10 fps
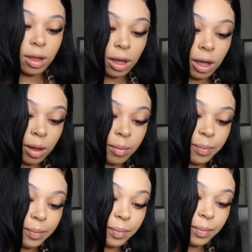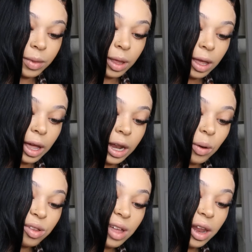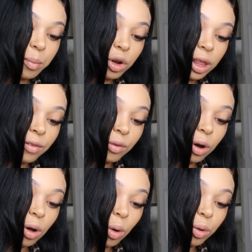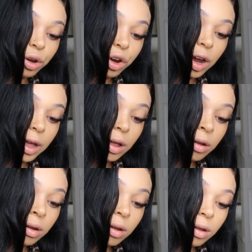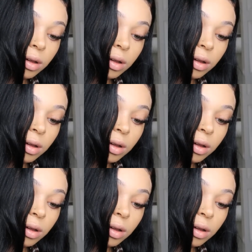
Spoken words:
I know it's kind of more like for an older crowd,